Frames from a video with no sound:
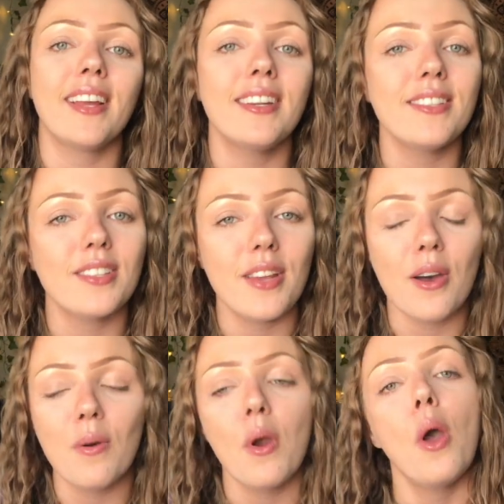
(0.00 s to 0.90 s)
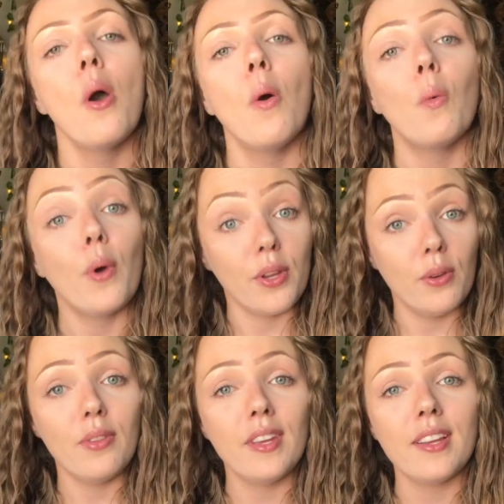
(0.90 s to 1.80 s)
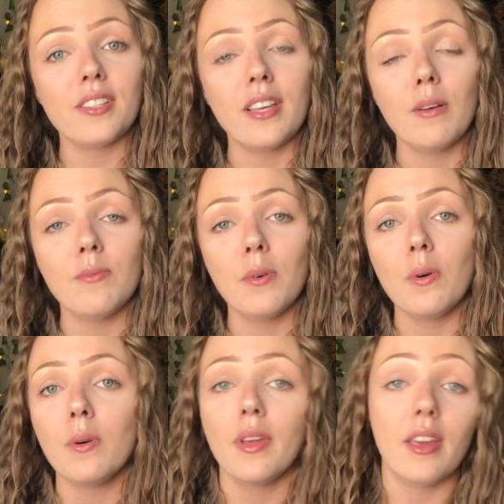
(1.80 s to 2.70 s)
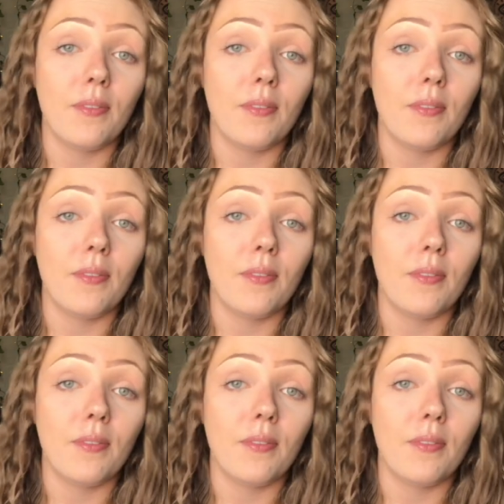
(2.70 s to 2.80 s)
Let us know what you think is helpful.